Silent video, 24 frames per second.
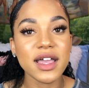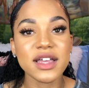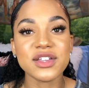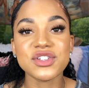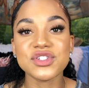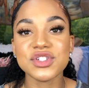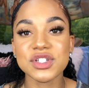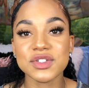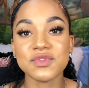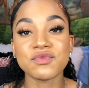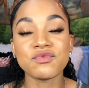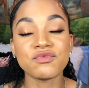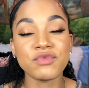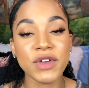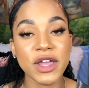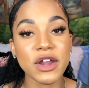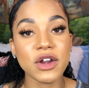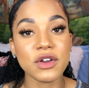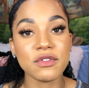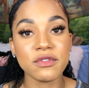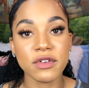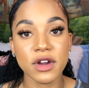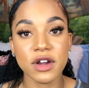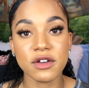it's just
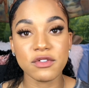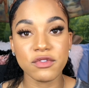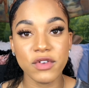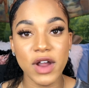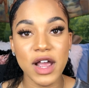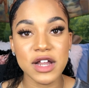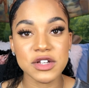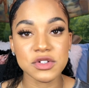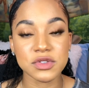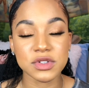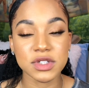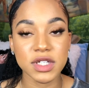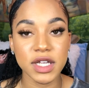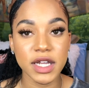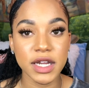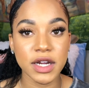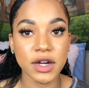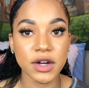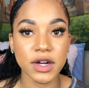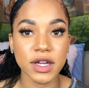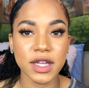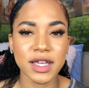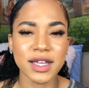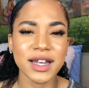very, very fragile in that
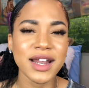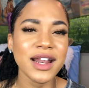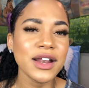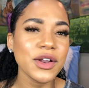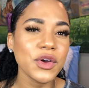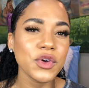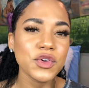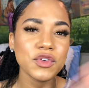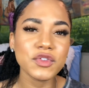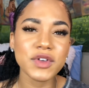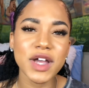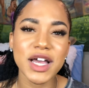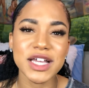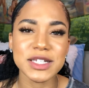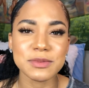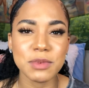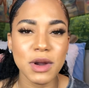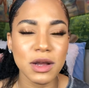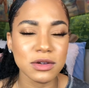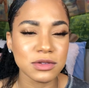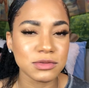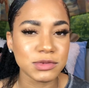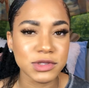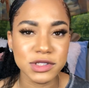area. And I know you guys
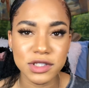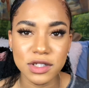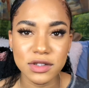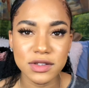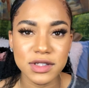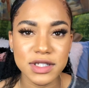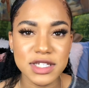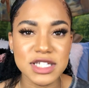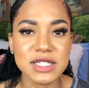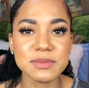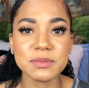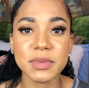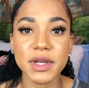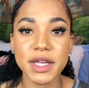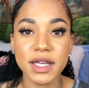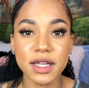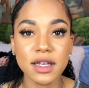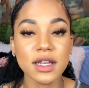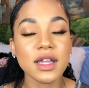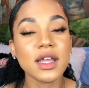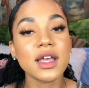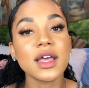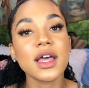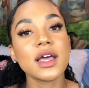probably know this, but
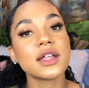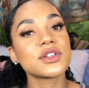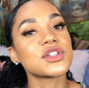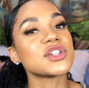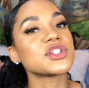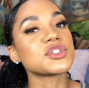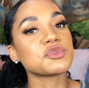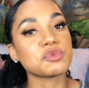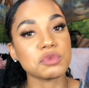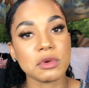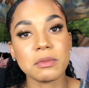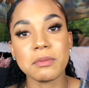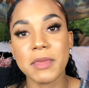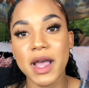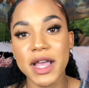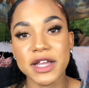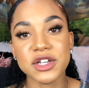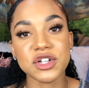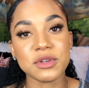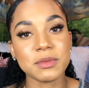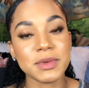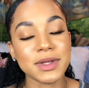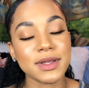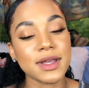just a
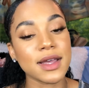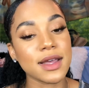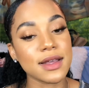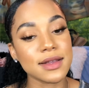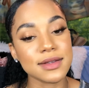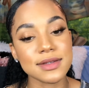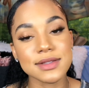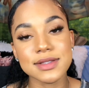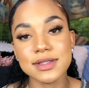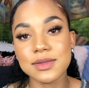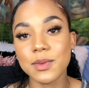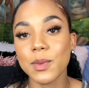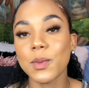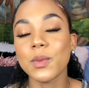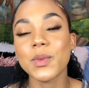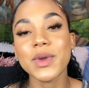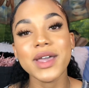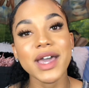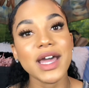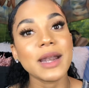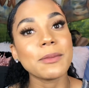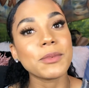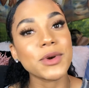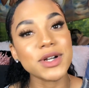reminder, because we
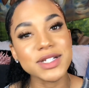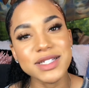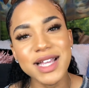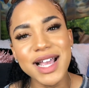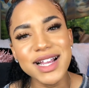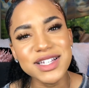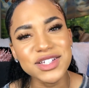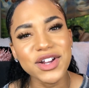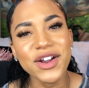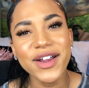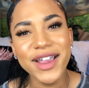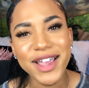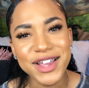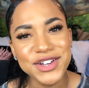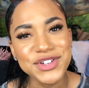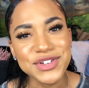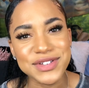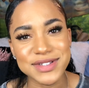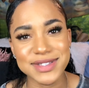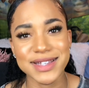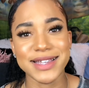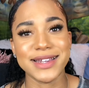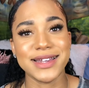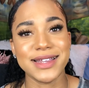gotta protect our
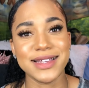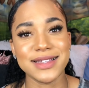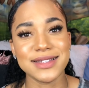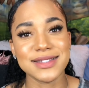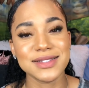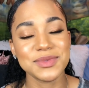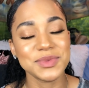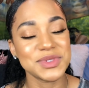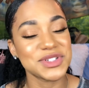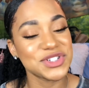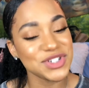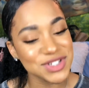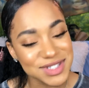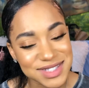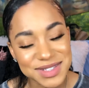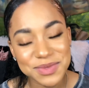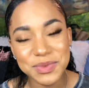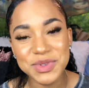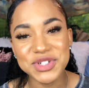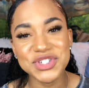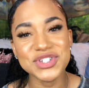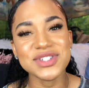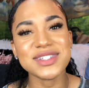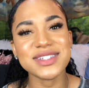edges, ladies. We
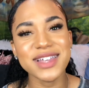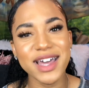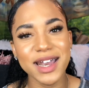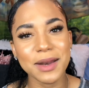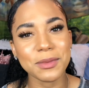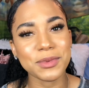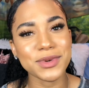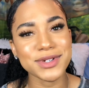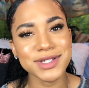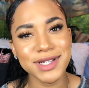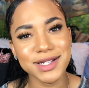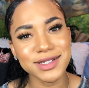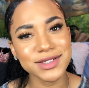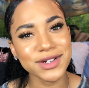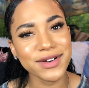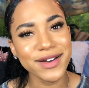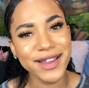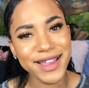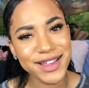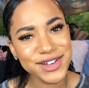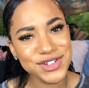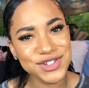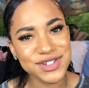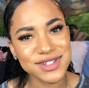just gotta protect our
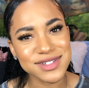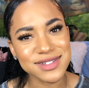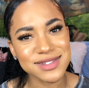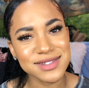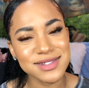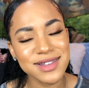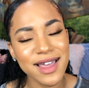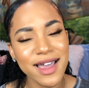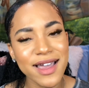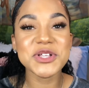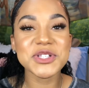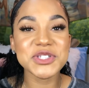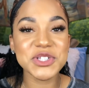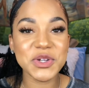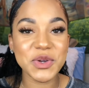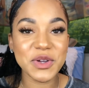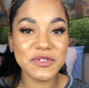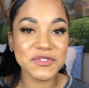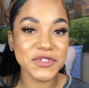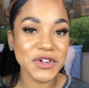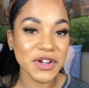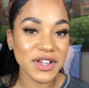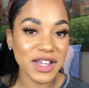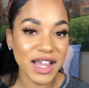edges. So
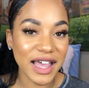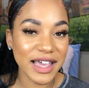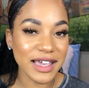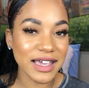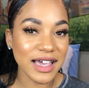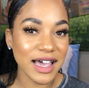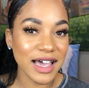if you're